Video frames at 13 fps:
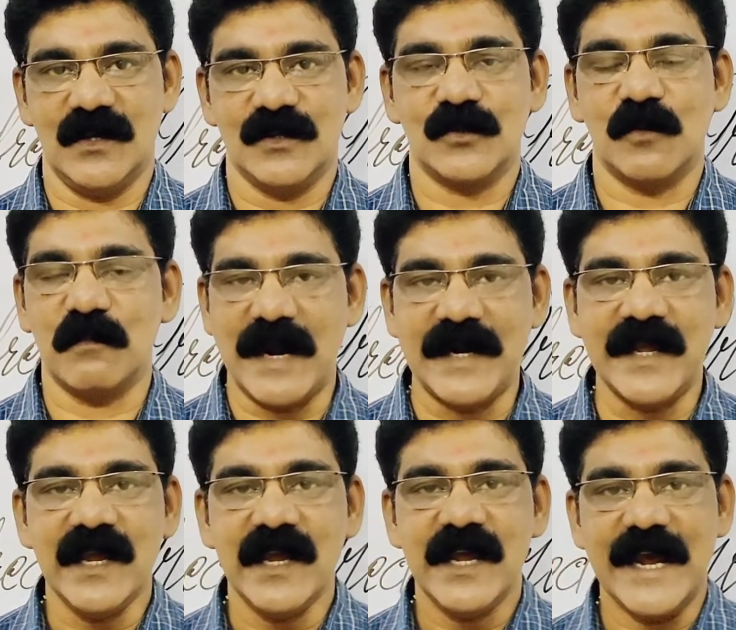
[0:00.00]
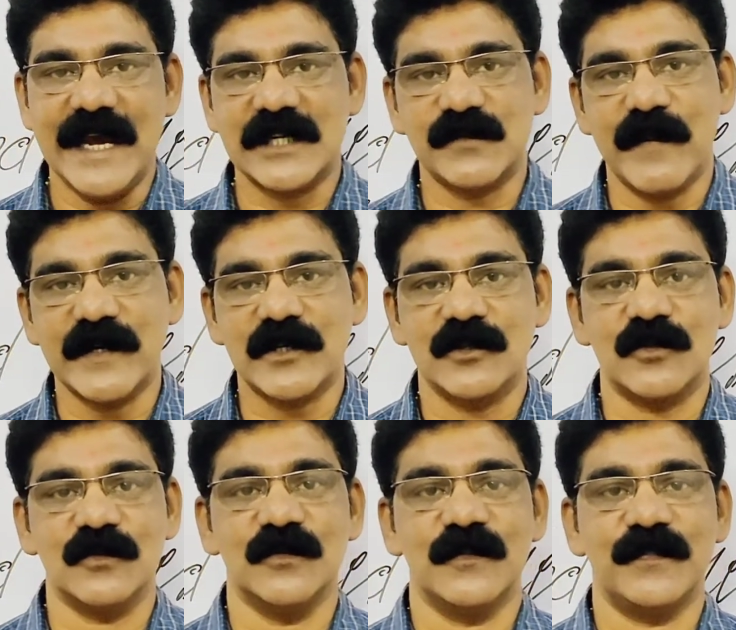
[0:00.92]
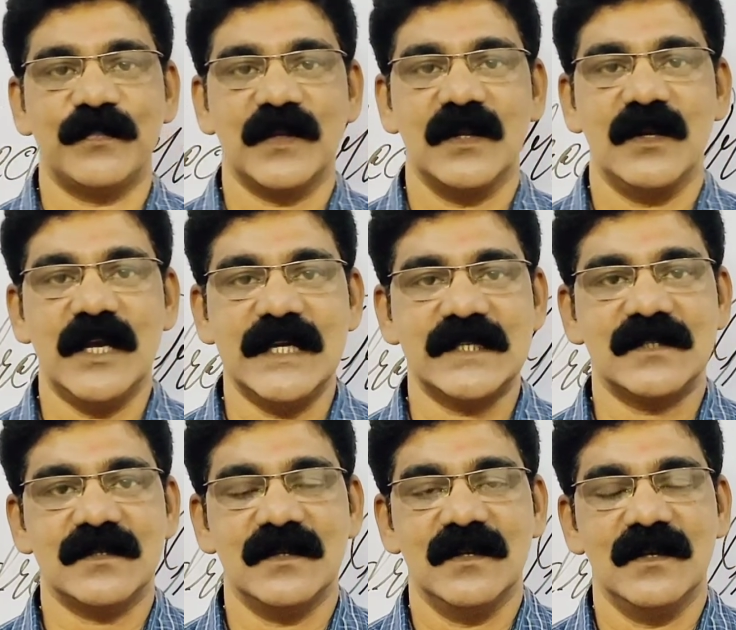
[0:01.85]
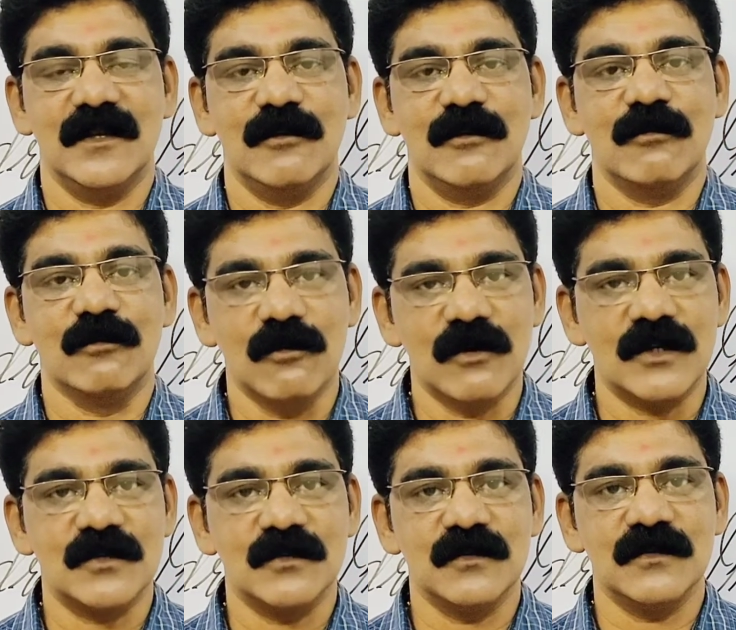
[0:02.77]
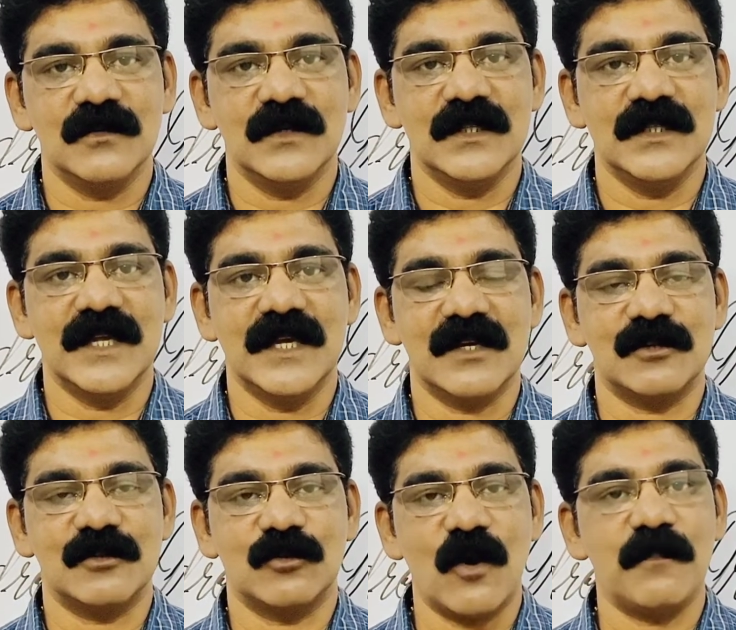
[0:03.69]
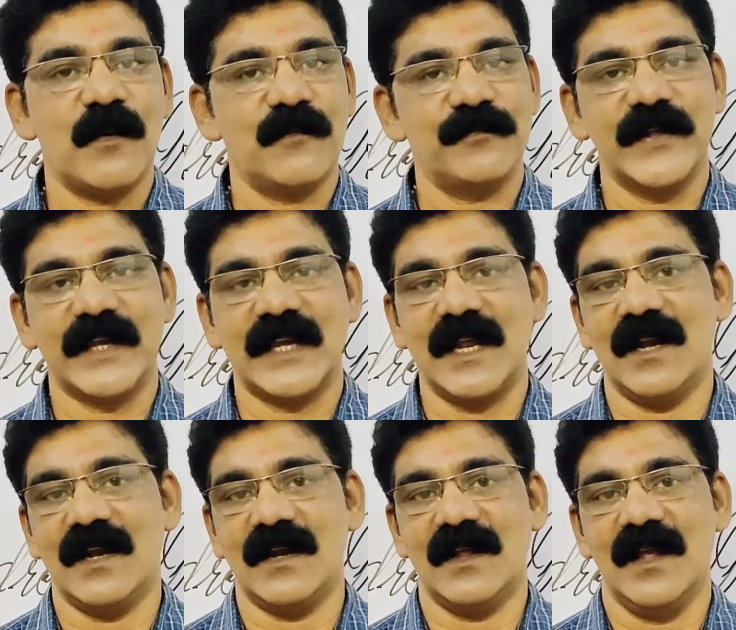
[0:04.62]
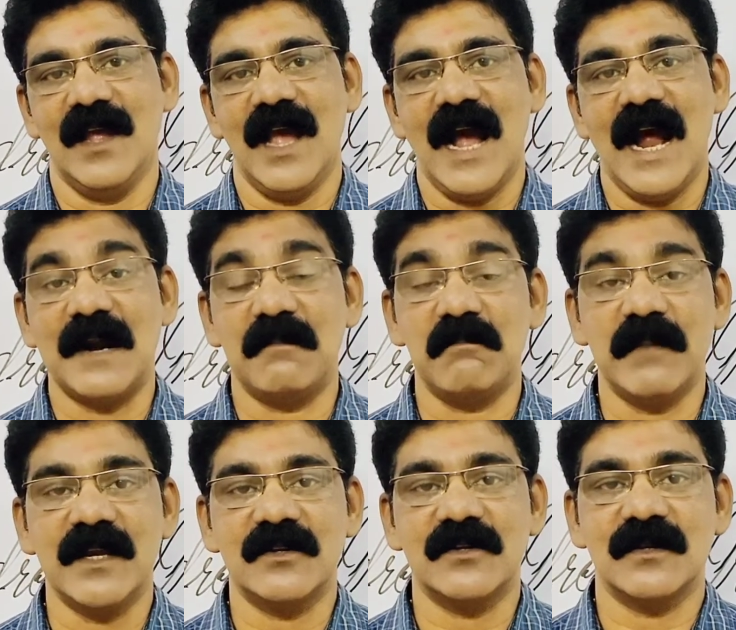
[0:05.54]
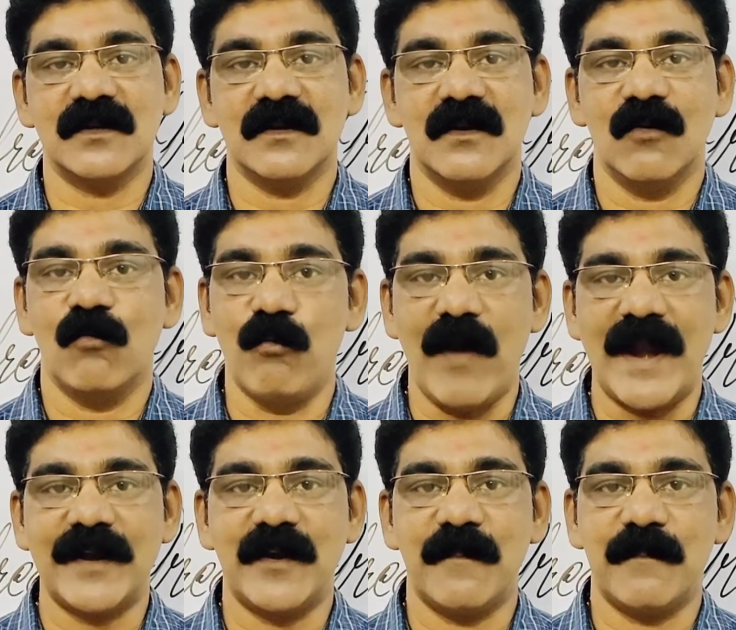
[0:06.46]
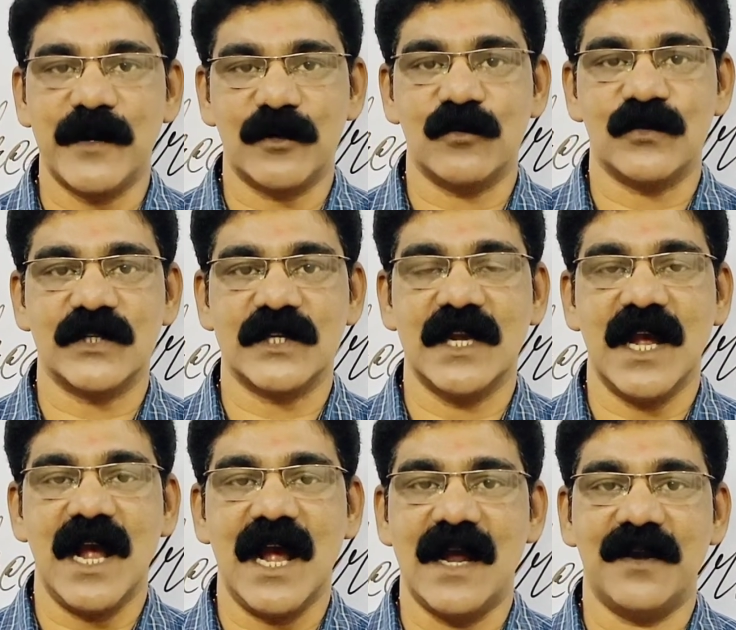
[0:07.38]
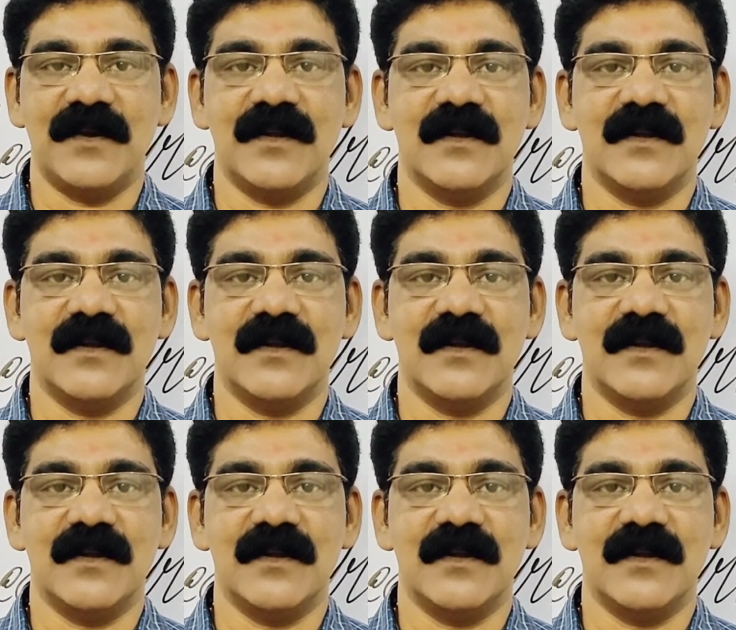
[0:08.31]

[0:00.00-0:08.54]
So Maddie expected to, yes, go to the top of the hill and meet Wanda Petrosky and